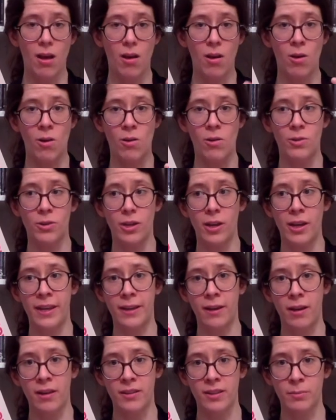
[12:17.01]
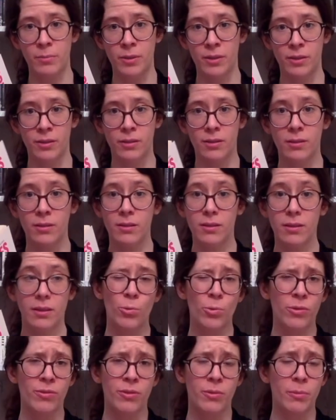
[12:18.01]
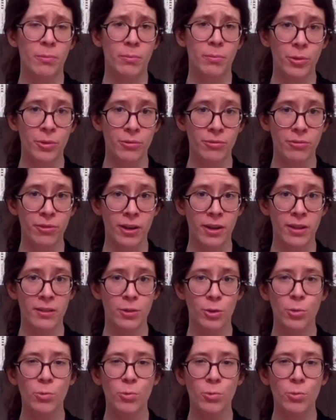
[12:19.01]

on a husband or even a boyfriend,